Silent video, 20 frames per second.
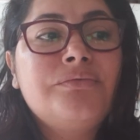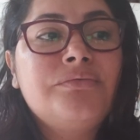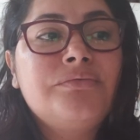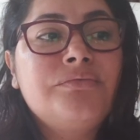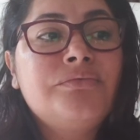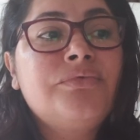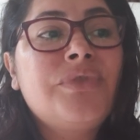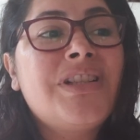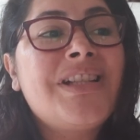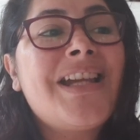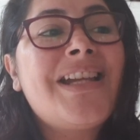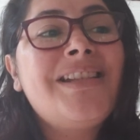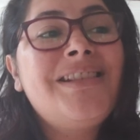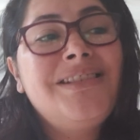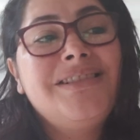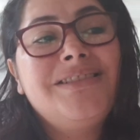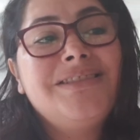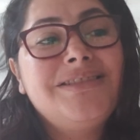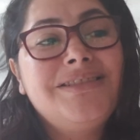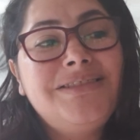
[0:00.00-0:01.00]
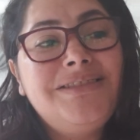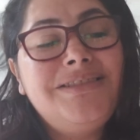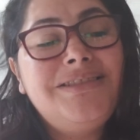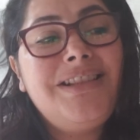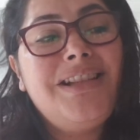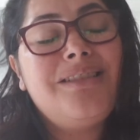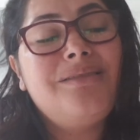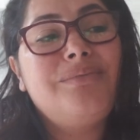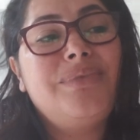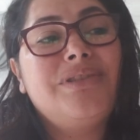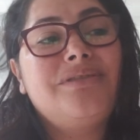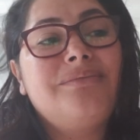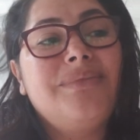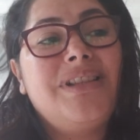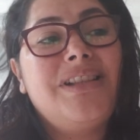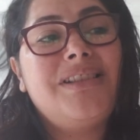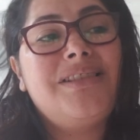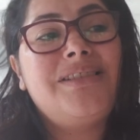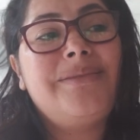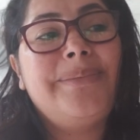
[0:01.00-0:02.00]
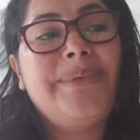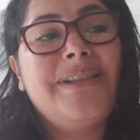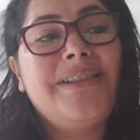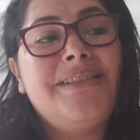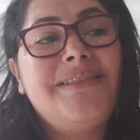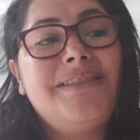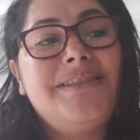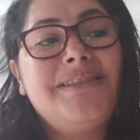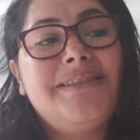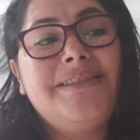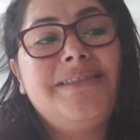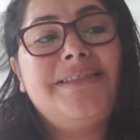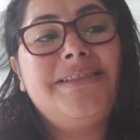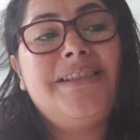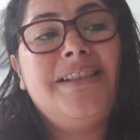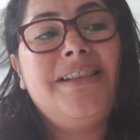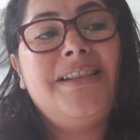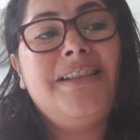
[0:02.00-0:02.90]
what I learned about my experience is